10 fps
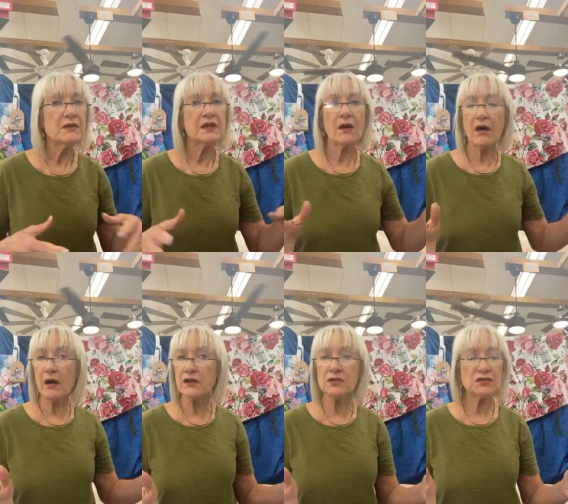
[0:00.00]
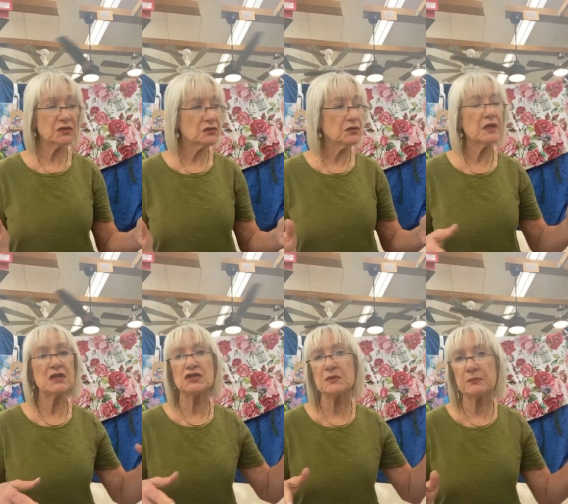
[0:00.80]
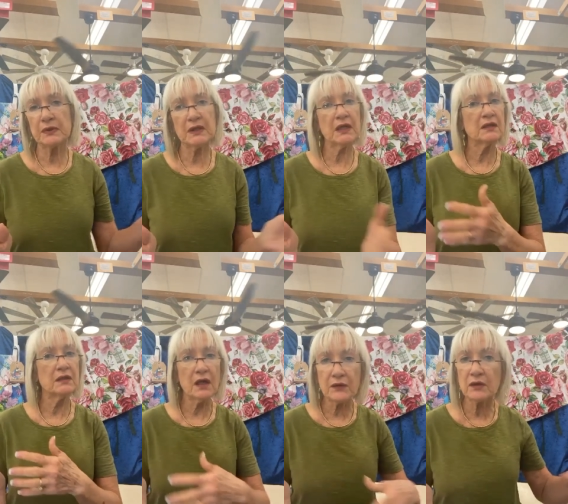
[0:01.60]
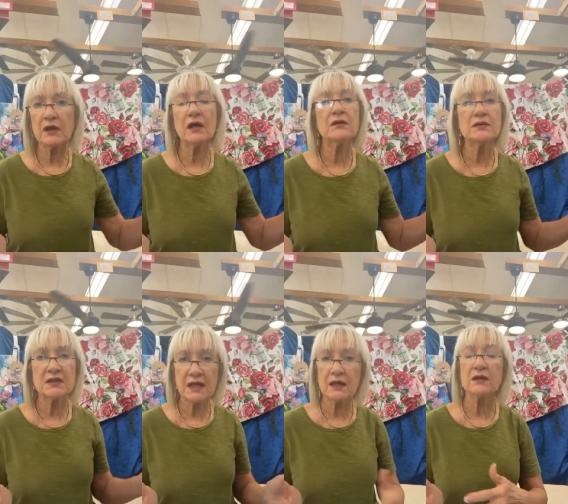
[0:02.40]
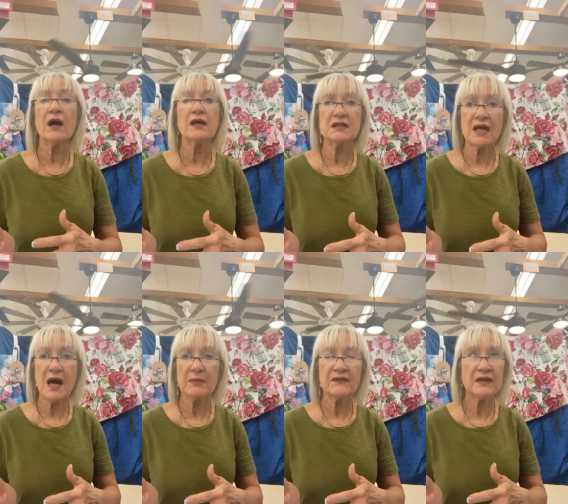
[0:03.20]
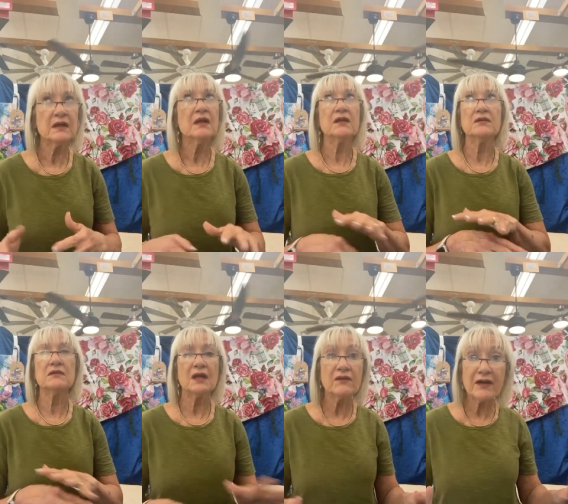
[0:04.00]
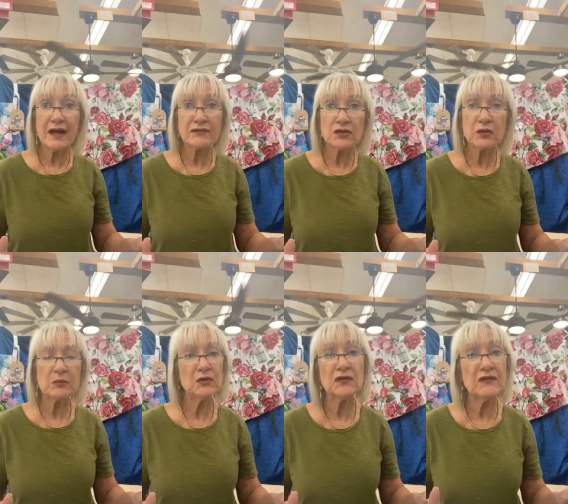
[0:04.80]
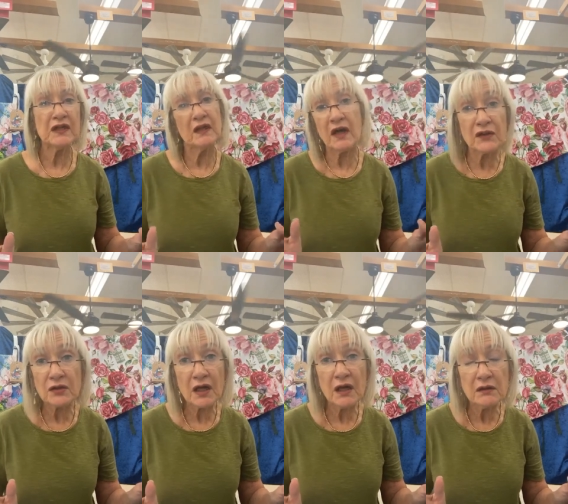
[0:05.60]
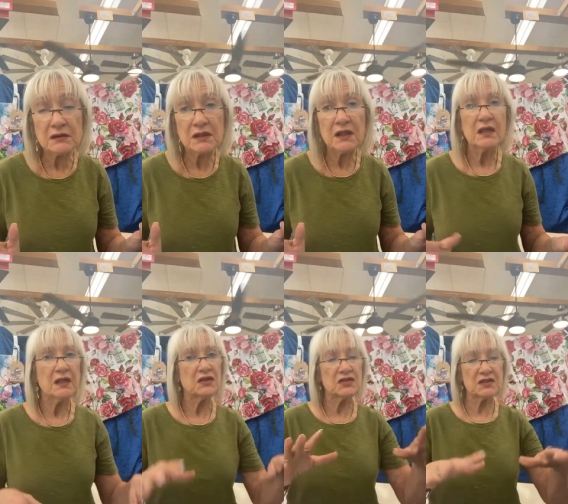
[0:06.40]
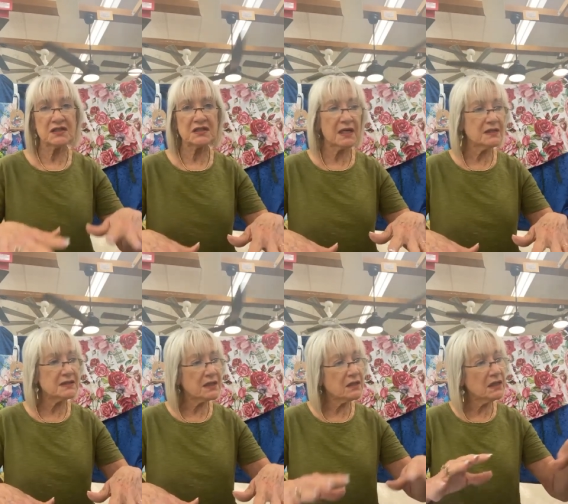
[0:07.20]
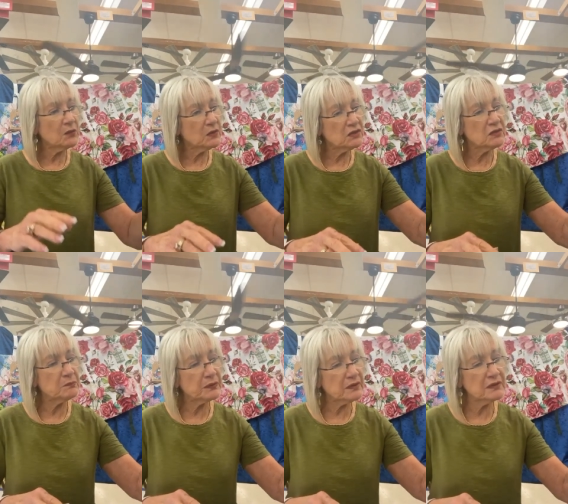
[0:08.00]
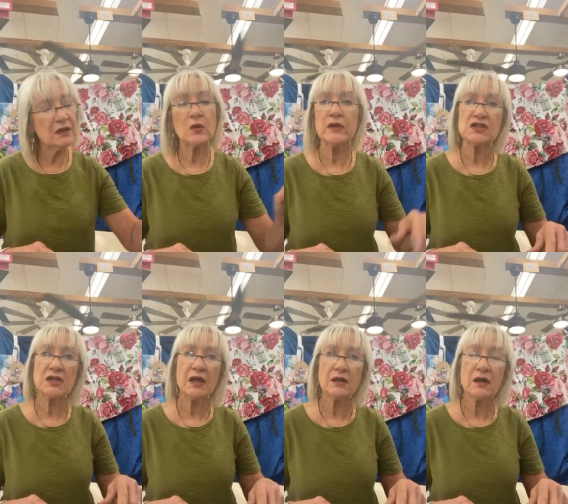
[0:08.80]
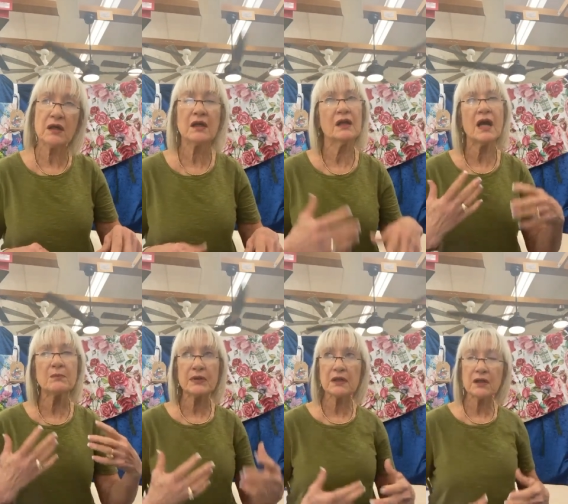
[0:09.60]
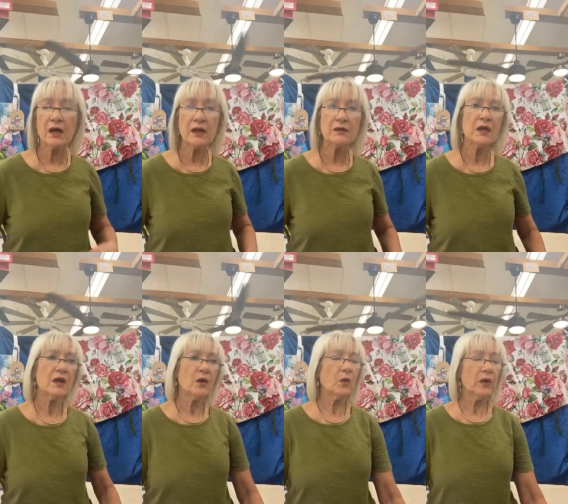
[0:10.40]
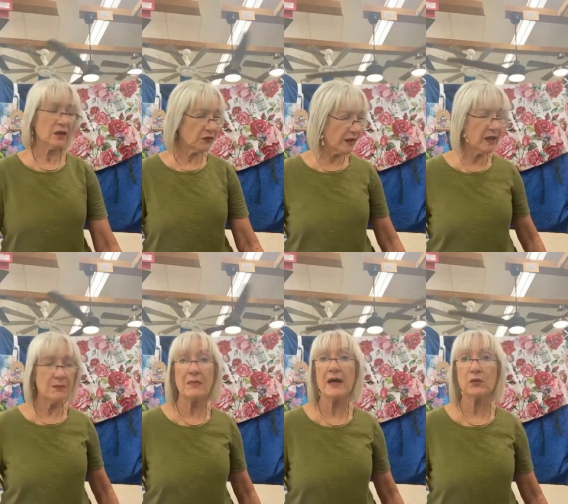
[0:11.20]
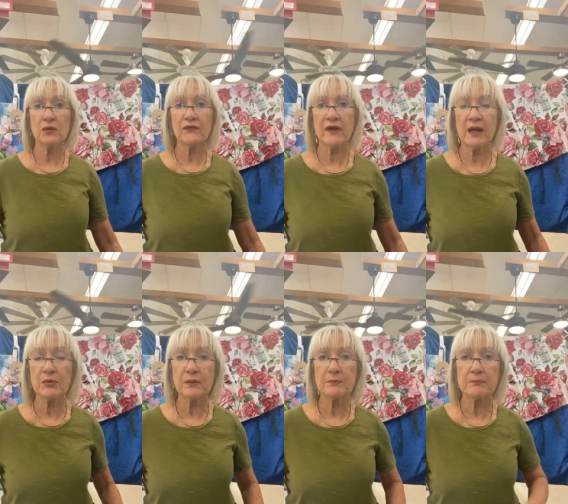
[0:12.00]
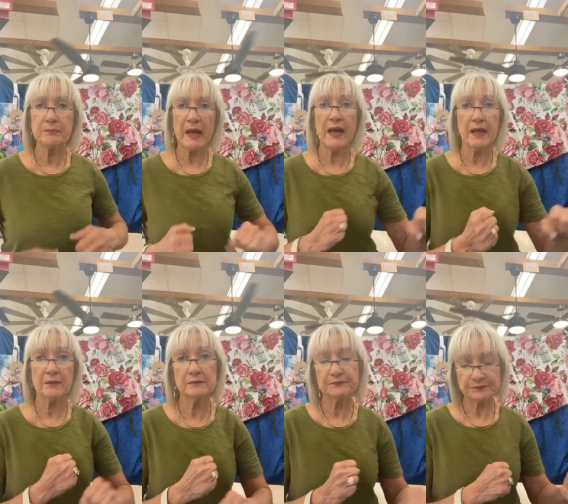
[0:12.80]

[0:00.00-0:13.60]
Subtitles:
then all you do is you put another coat down on top of it. You never have to remove the other coat. It just stays there, and when you put the Quick Shine on, and I put it on with a microfiber pad,